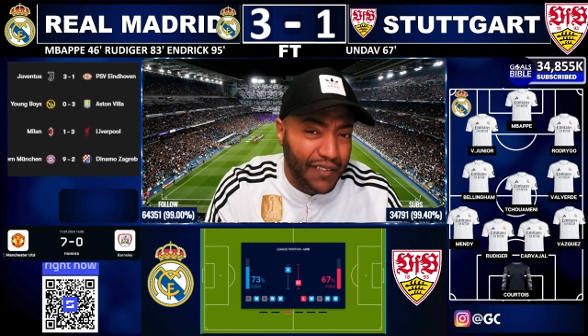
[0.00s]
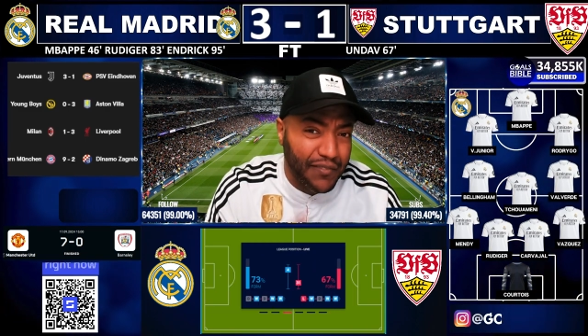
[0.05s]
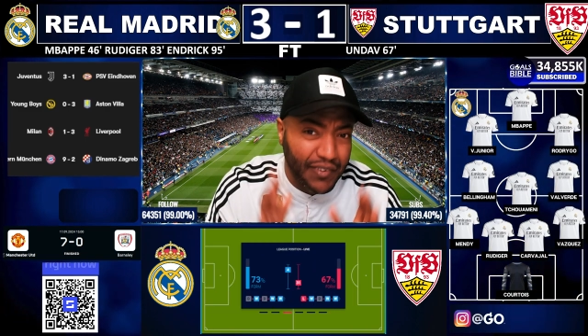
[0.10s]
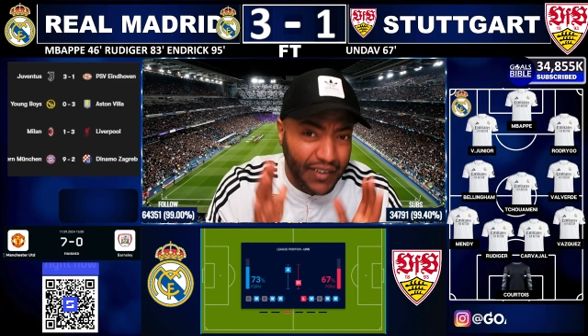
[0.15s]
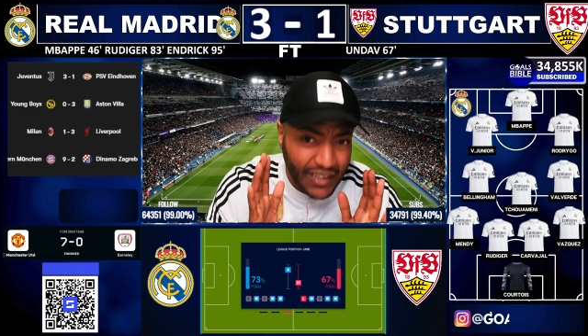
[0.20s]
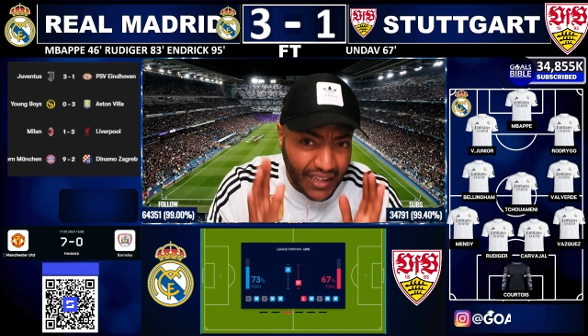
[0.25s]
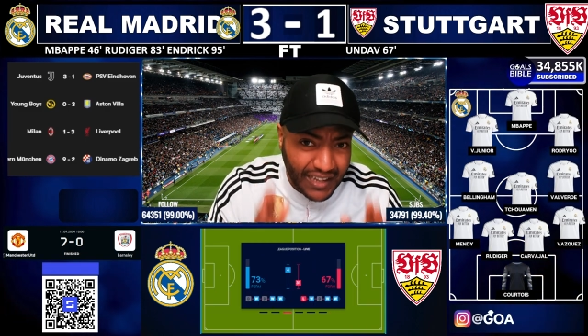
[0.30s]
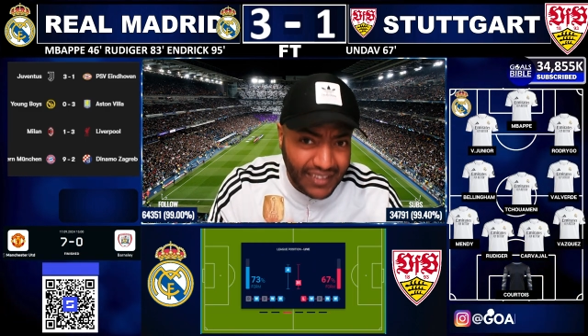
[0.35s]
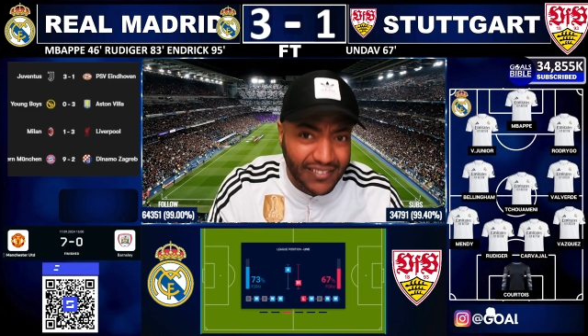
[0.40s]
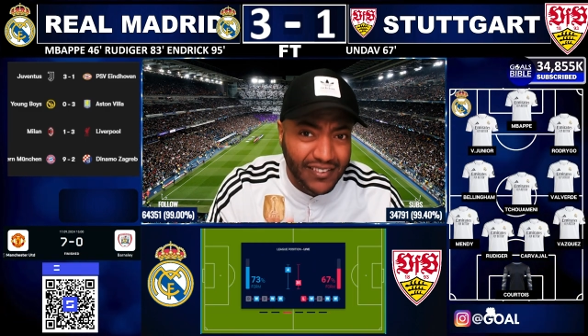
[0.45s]

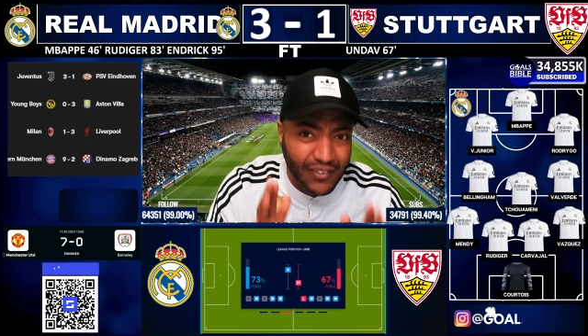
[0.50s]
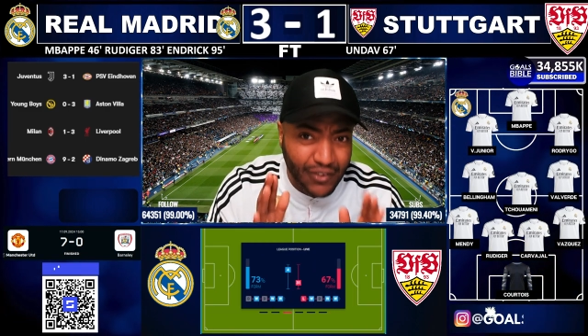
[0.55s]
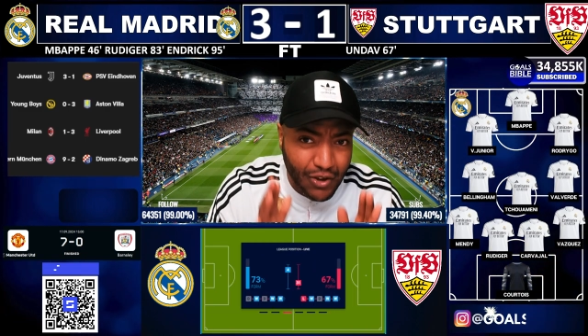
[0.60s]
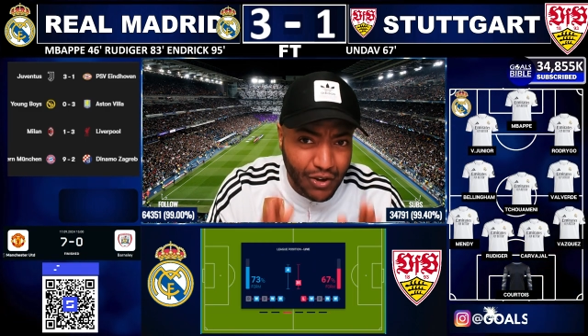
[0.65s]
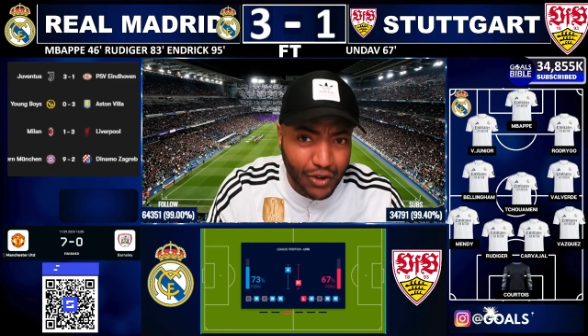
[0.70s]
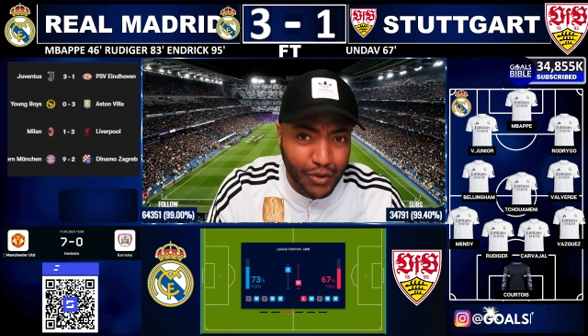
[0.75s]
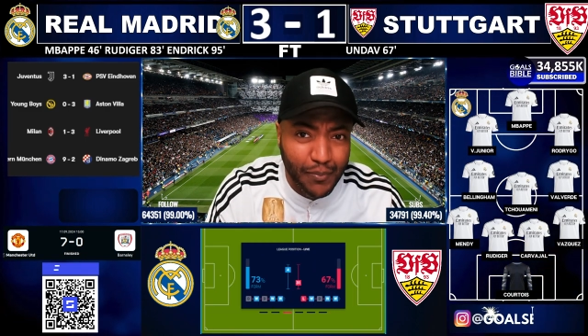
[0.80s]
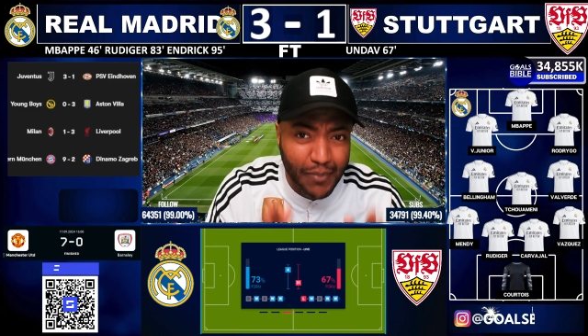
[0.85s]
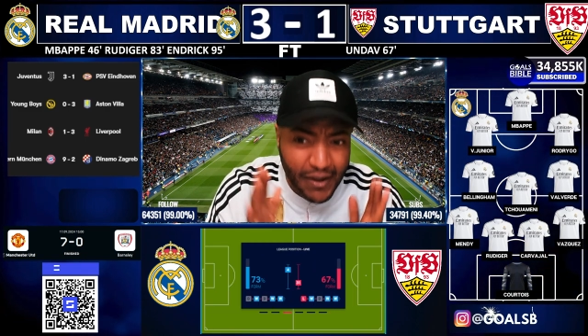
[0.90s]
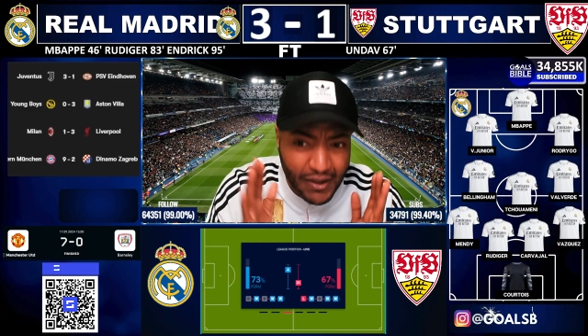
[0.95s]
Forgot to
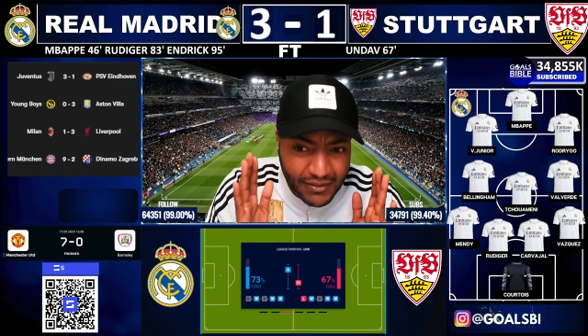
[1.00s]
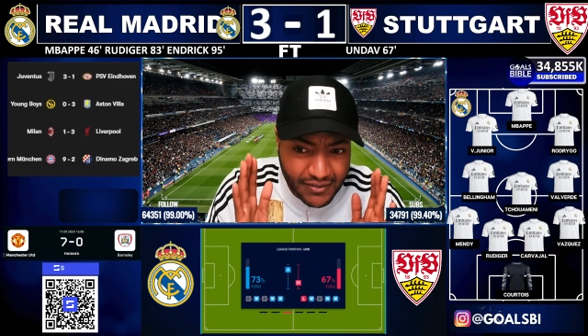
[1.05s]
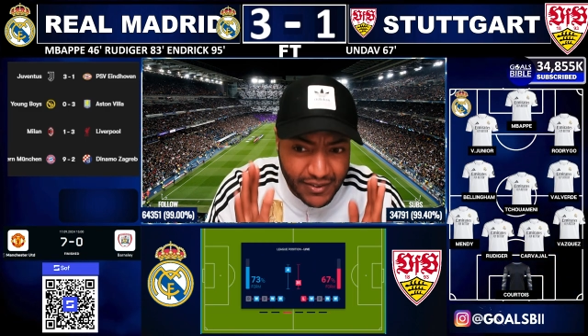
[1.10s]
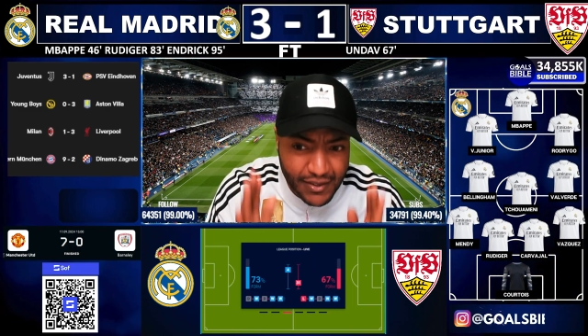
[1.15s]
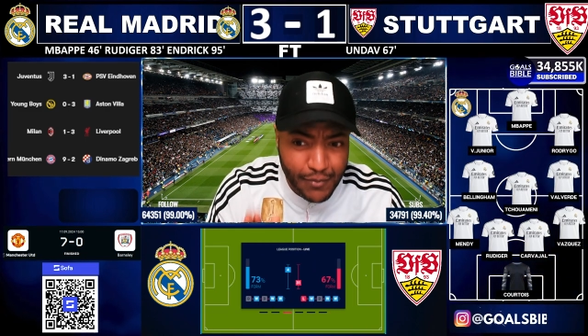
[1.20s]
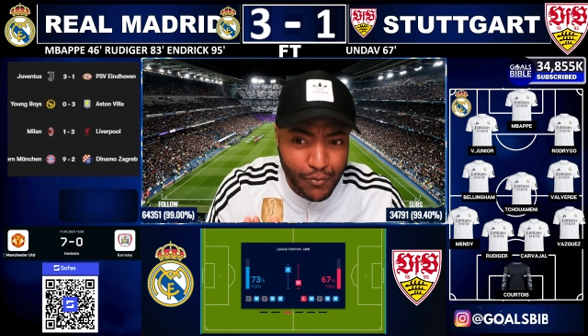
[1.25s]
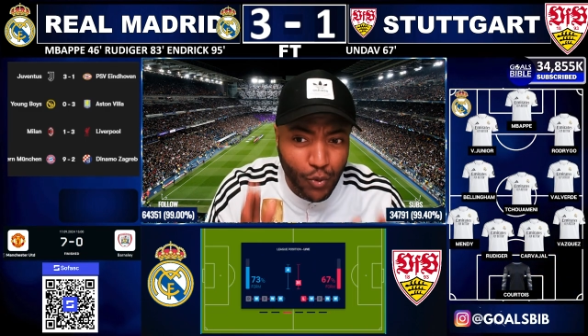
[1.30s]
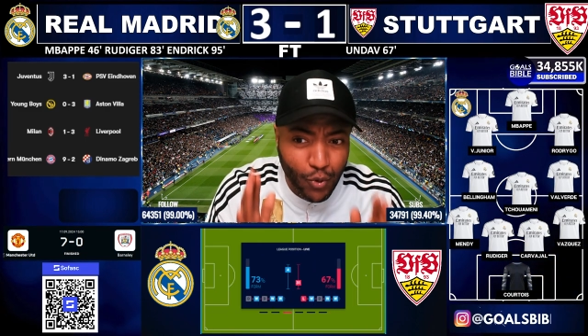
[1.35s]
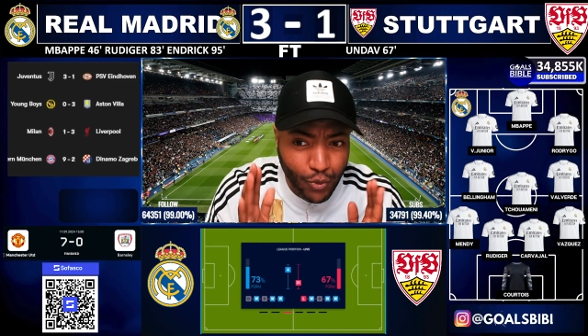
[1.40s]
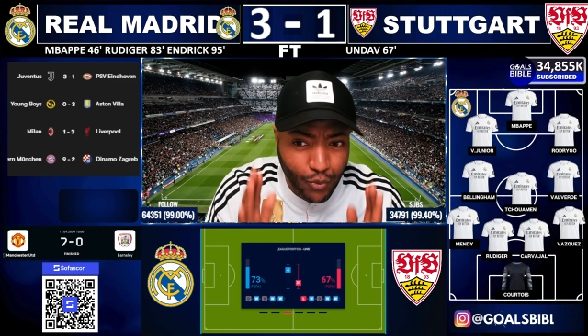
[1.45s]
talk about
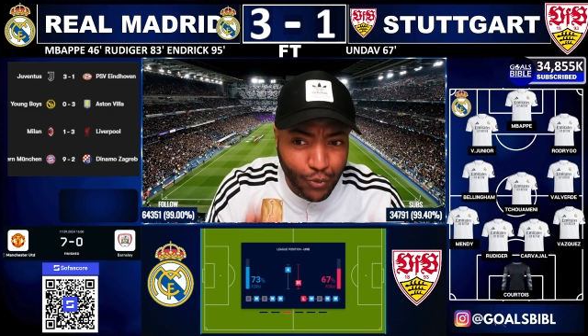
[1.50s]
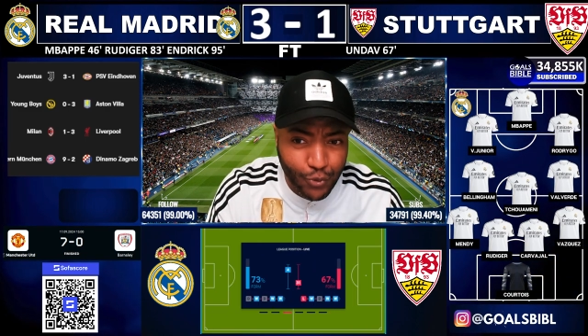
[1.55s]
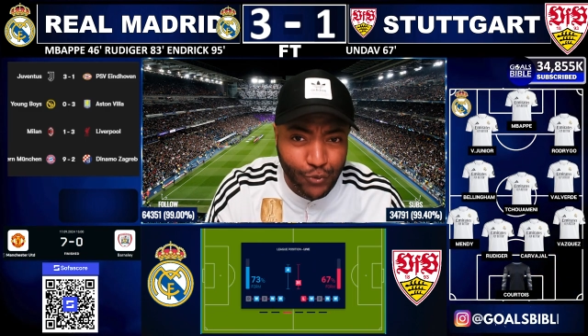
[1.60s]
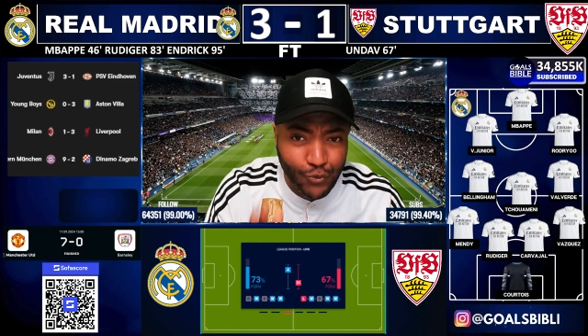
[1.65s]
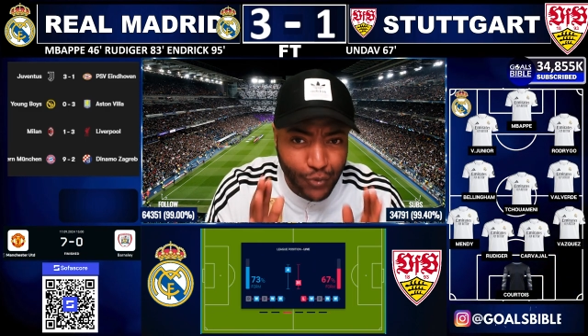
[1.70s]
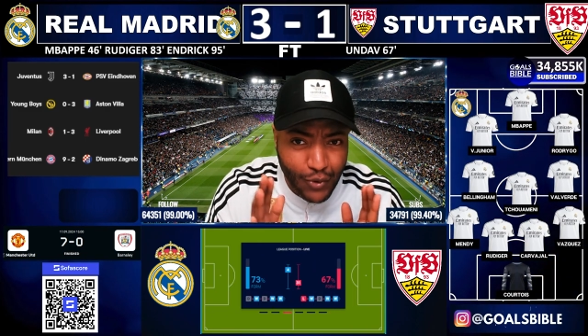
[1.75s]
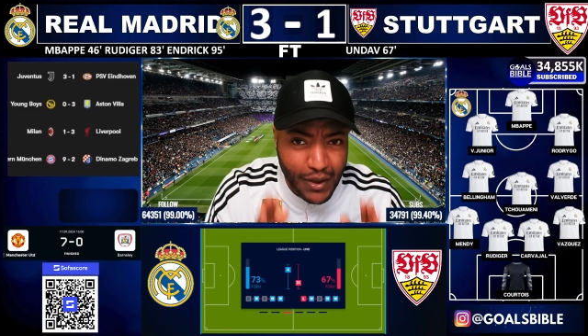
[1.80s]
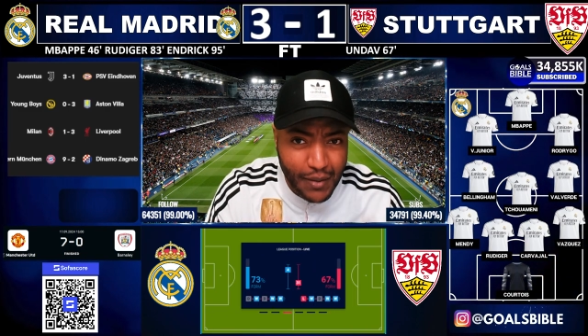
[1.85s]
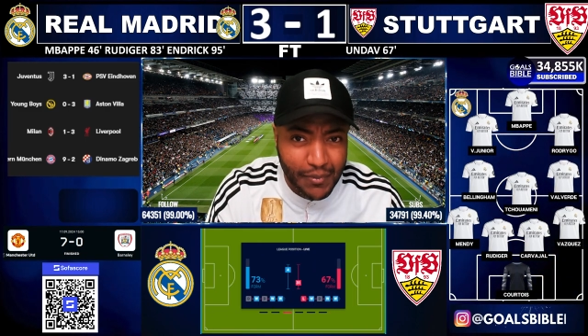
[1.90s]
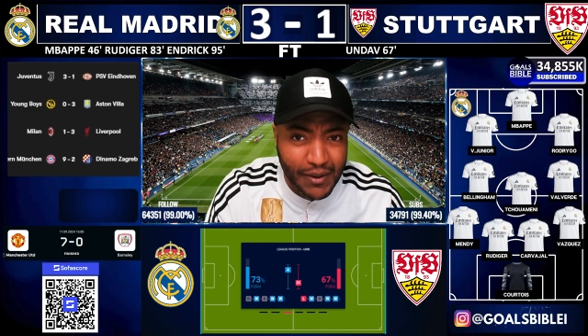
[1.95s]
Thibaut
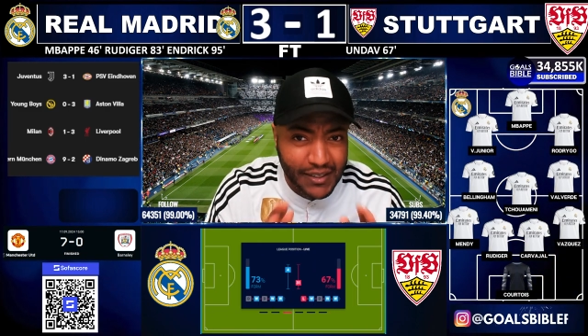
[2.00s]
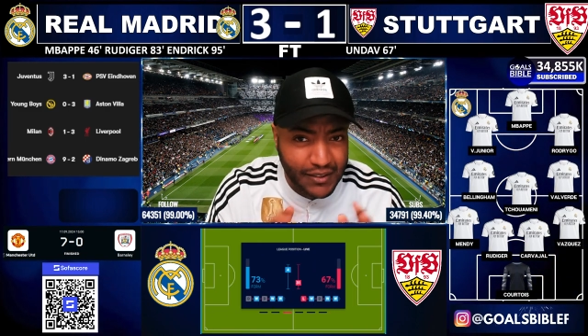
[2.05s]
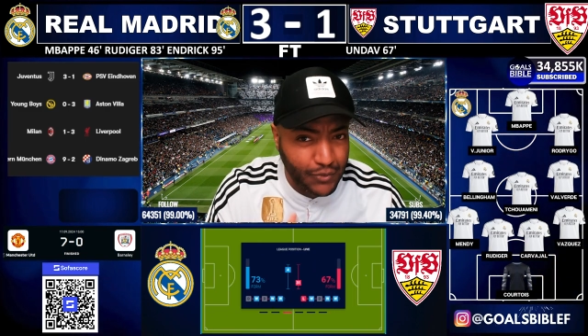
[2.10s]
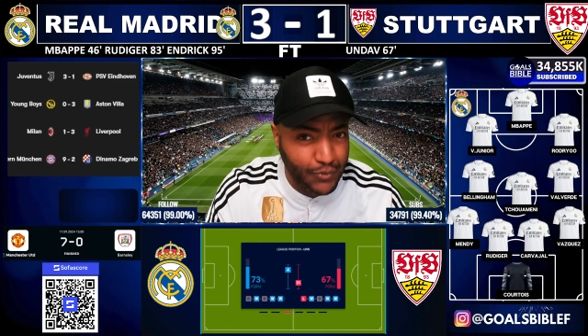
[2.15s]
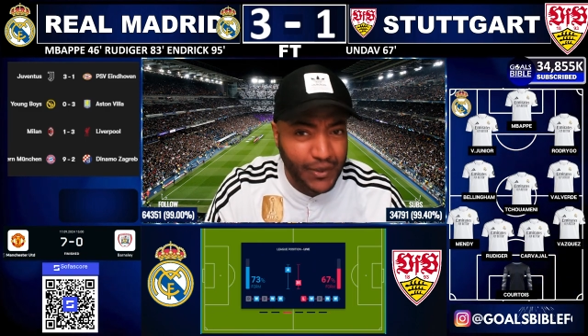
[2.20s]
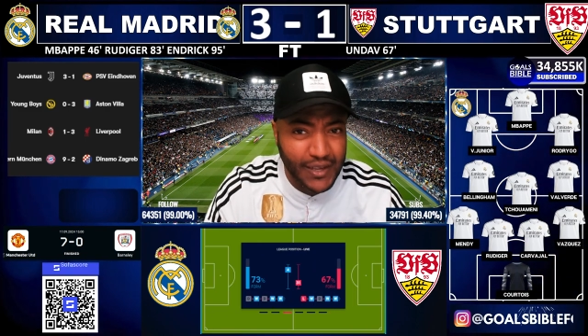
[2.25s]
Courtois, by the